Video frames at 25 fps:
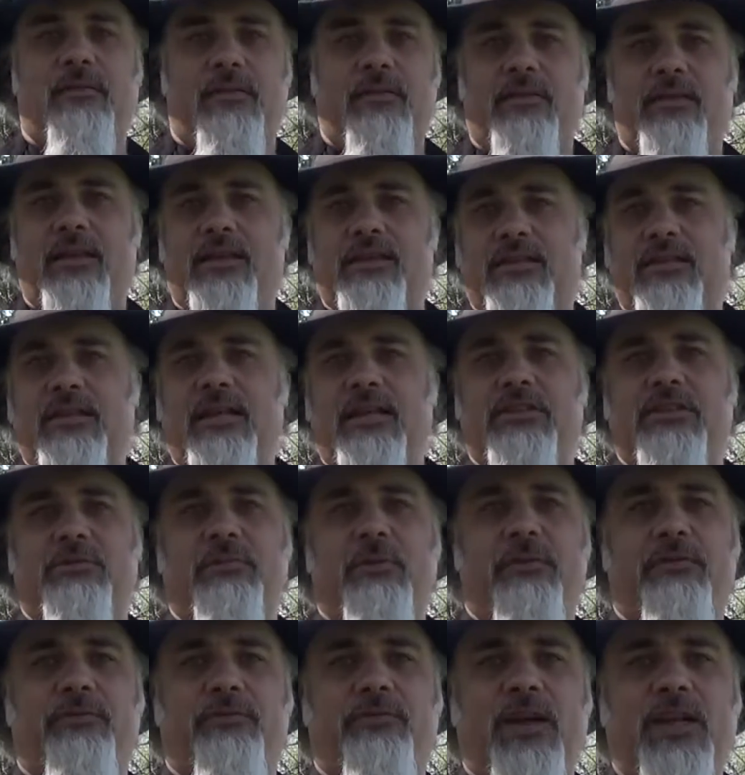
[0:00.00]
there's a link to
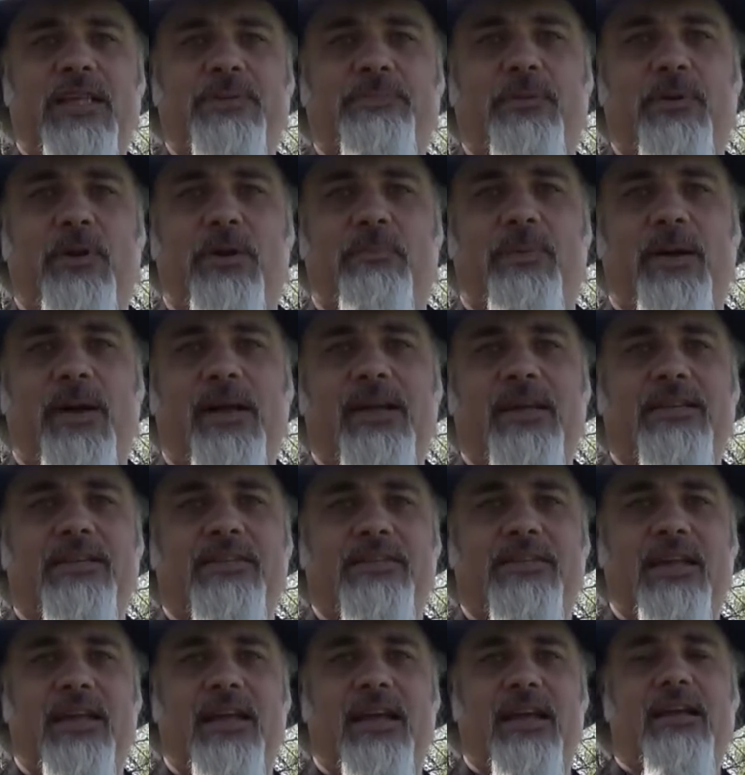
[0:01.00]
my Facebook page
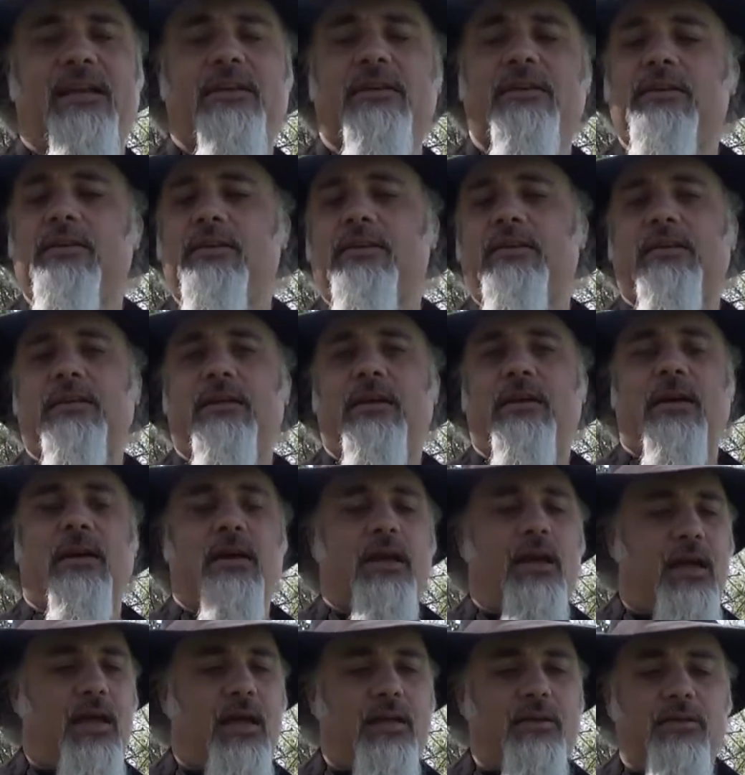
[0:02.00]
there
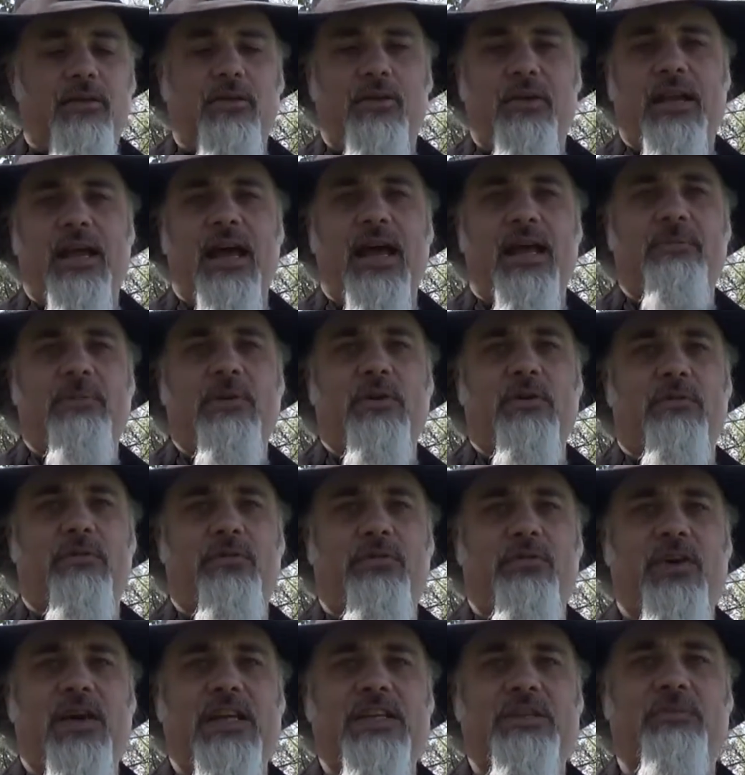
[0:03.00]
and you can add me on
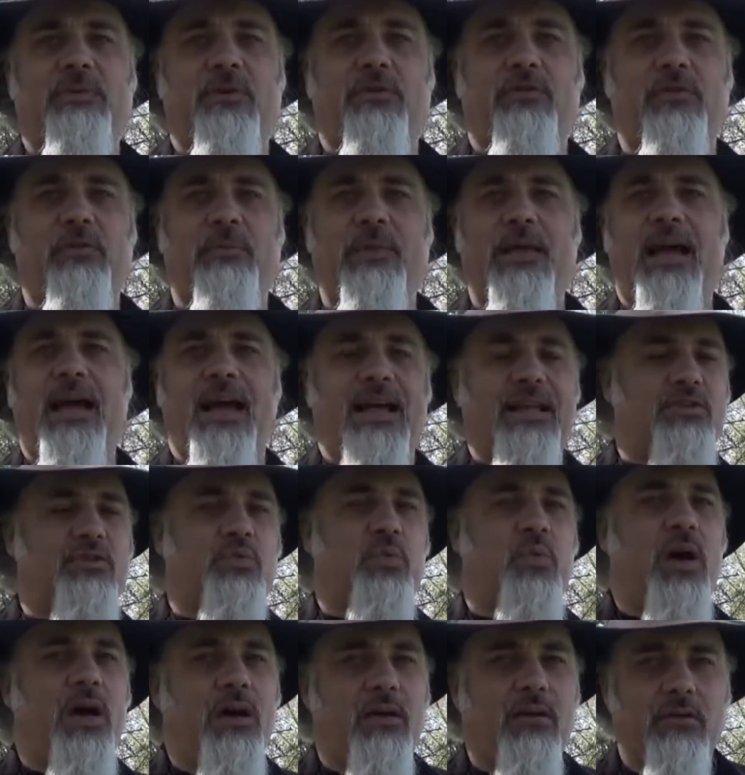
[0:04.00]
Facebook from that as
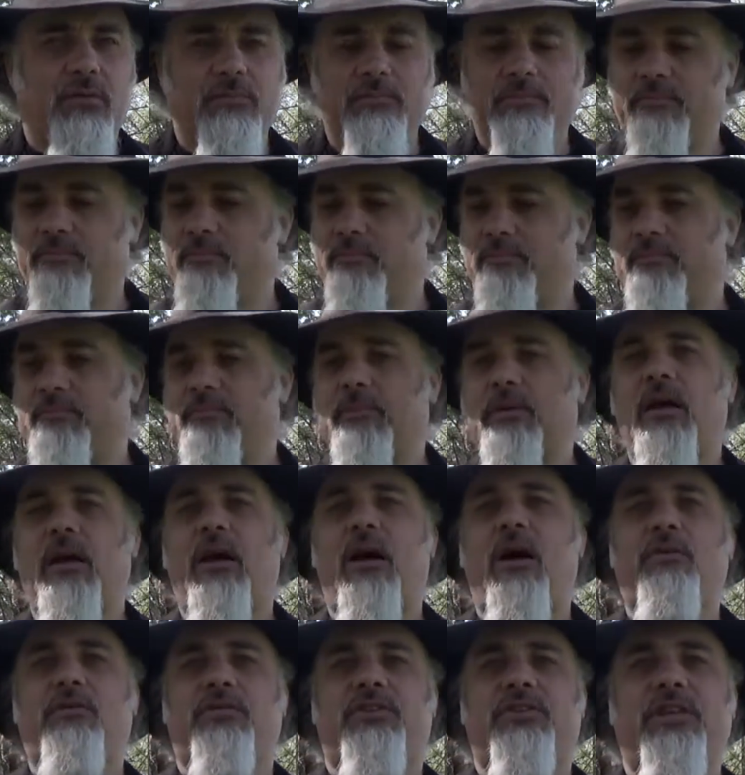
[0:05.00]
well.
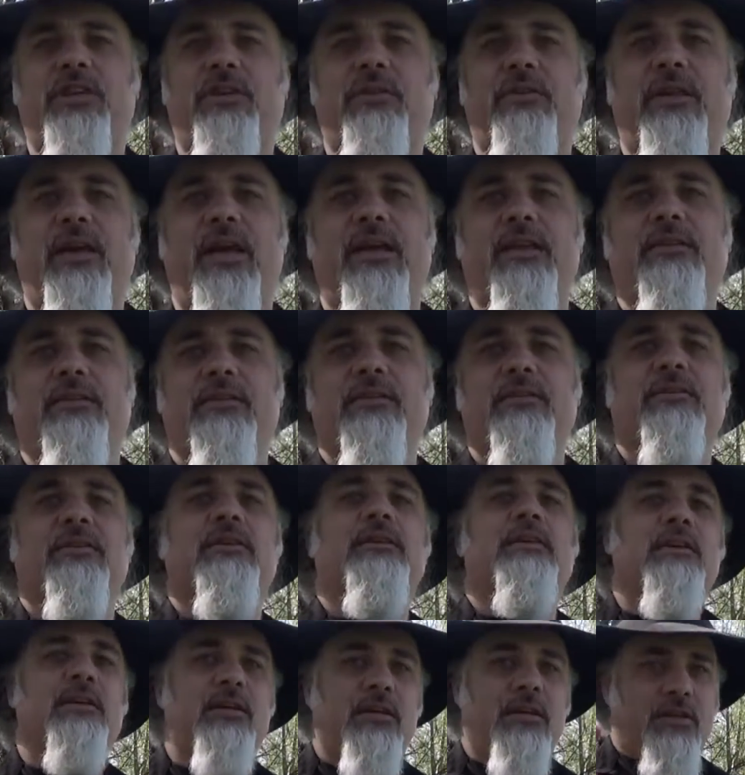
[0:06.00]
I'll see you then.
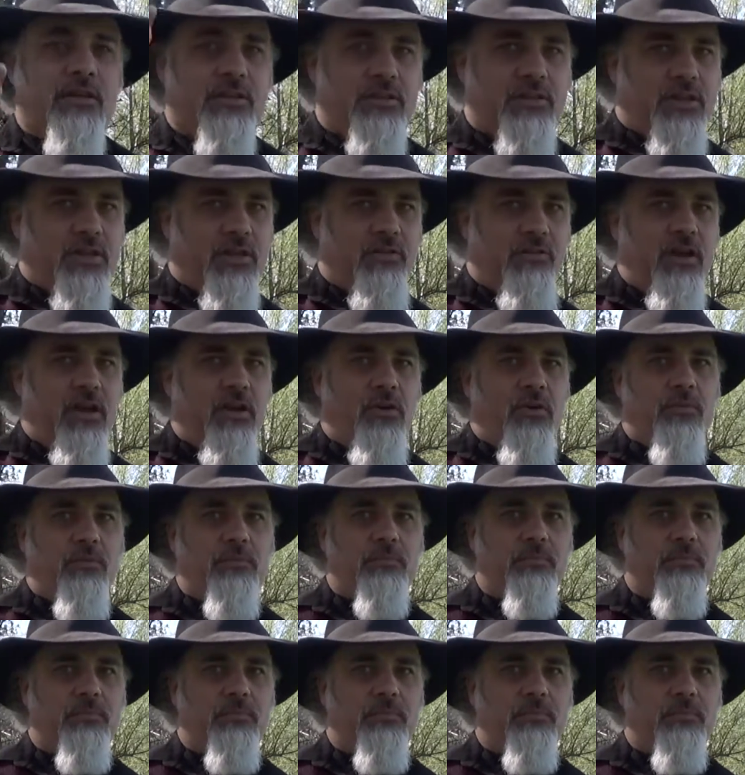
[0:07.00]
Cheerio!